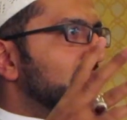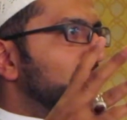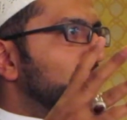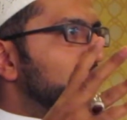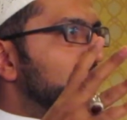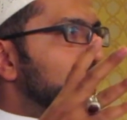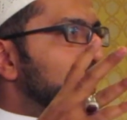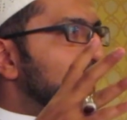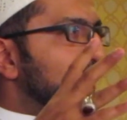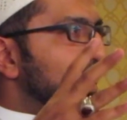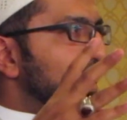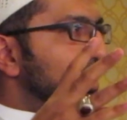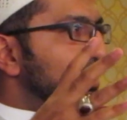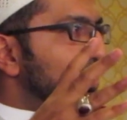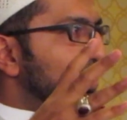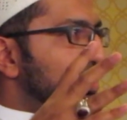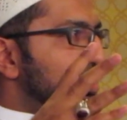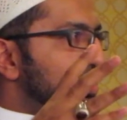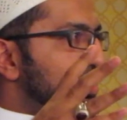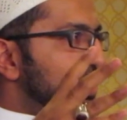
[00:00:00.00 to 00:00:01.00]
We get
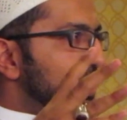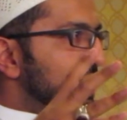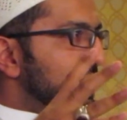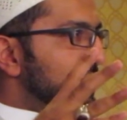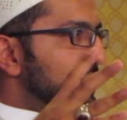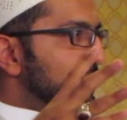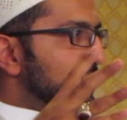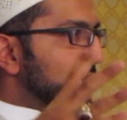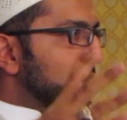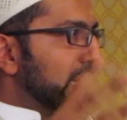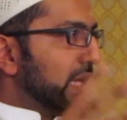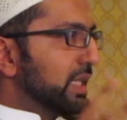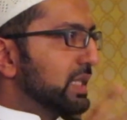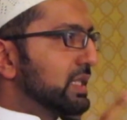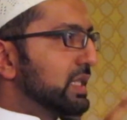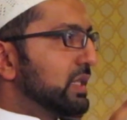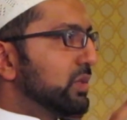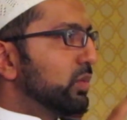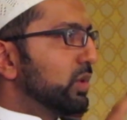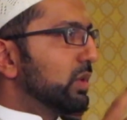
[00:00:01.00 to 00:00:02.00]
emotionally
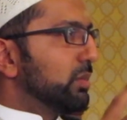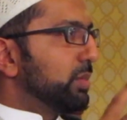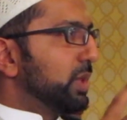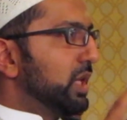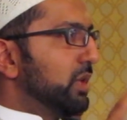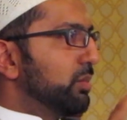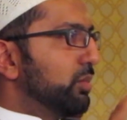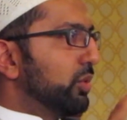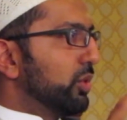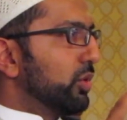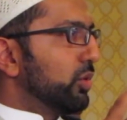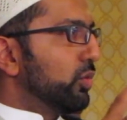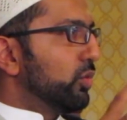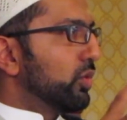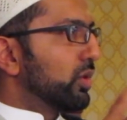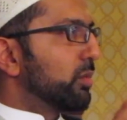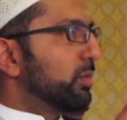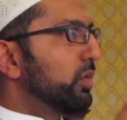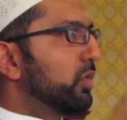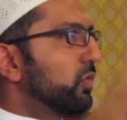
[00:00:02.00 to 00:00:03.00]
united with people who
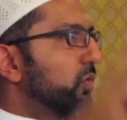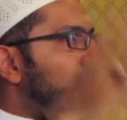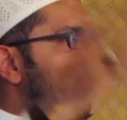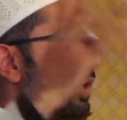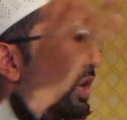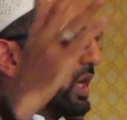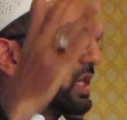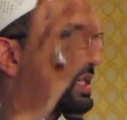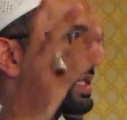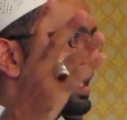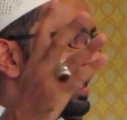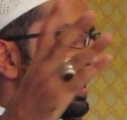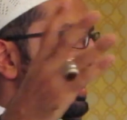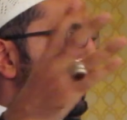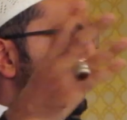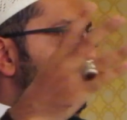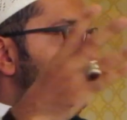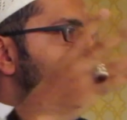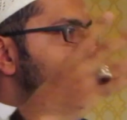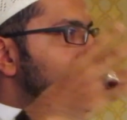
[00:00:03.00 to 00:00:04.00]
were before us.
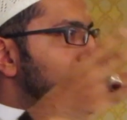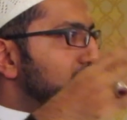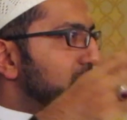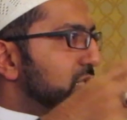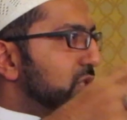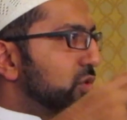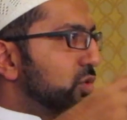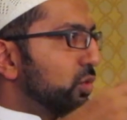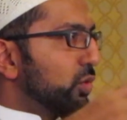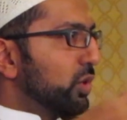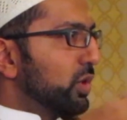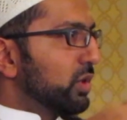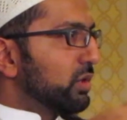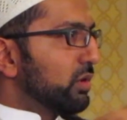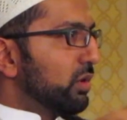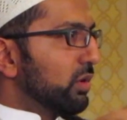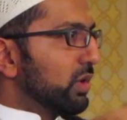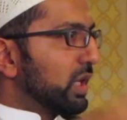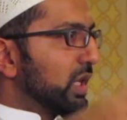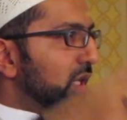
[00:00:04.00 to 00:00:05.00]
There's a
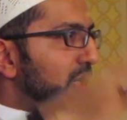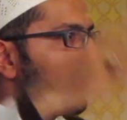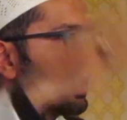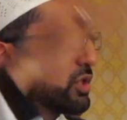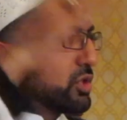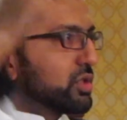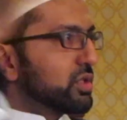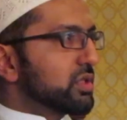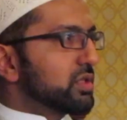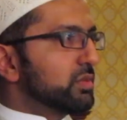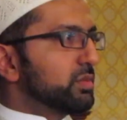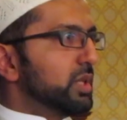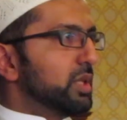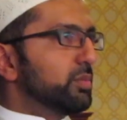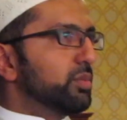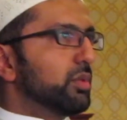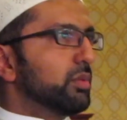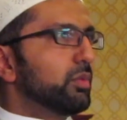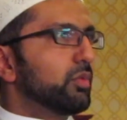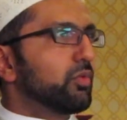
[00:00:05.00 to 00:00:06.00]
historical connection to
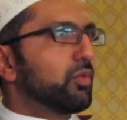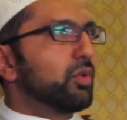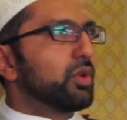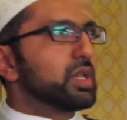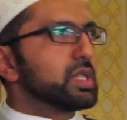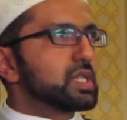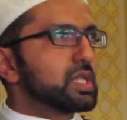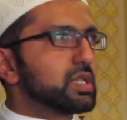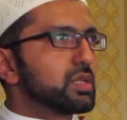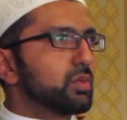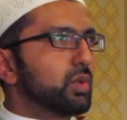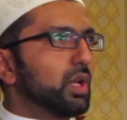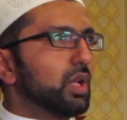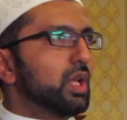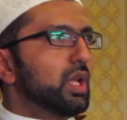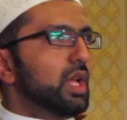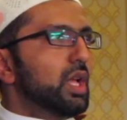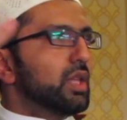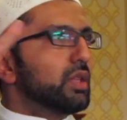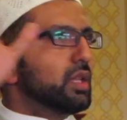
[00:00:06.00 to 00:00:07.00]
people before us as
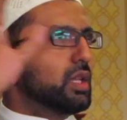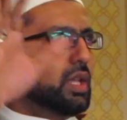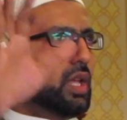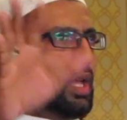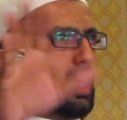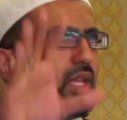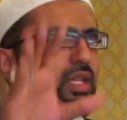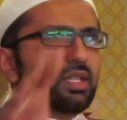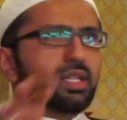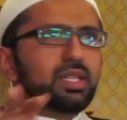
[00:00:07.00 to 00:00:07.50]
well. That, hey,